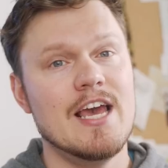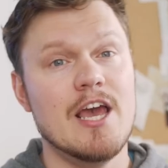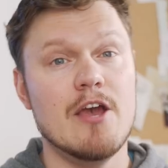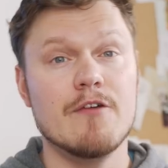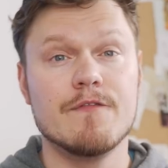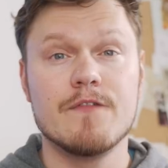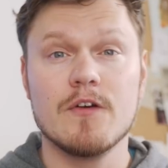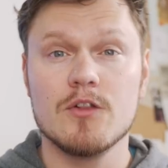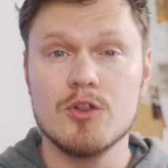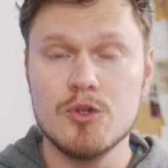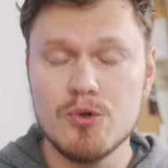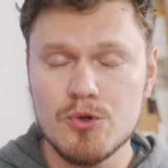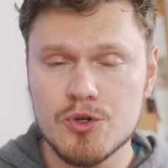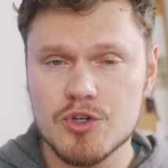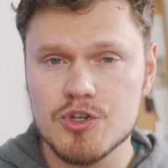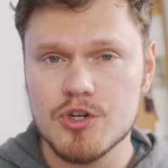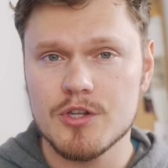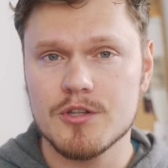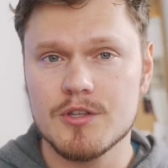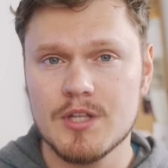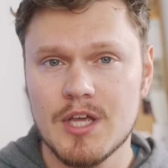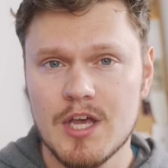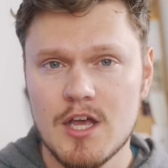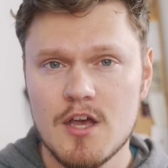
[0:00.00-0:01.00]

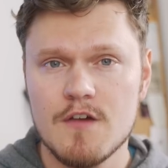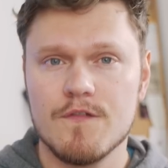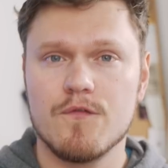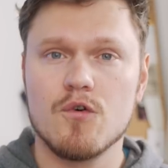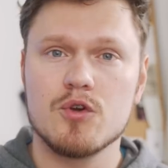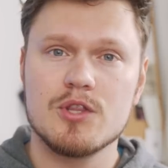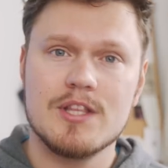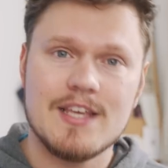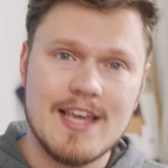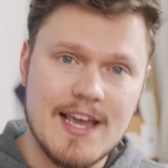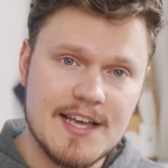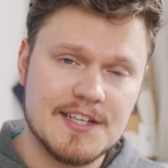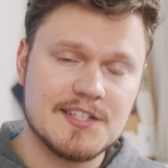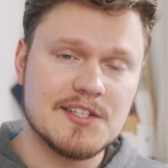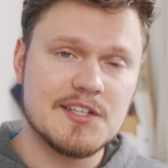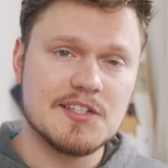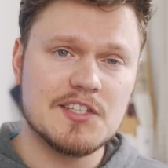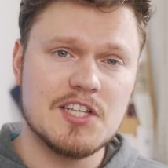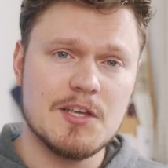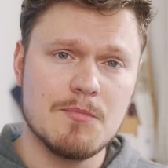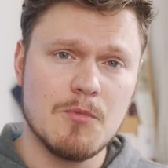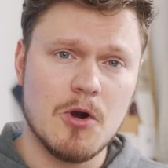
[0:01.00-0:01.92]
evolution for the SSD